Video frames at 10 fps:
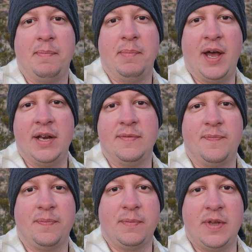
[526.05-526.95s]
but
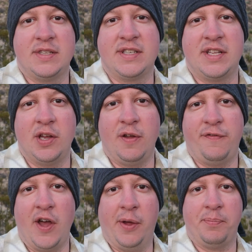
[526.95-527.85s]
it still
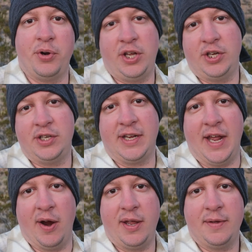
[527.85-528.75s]
felt pretty good to
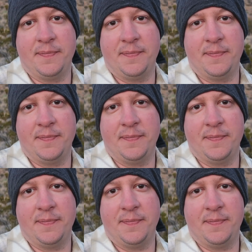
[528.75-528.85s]
carry.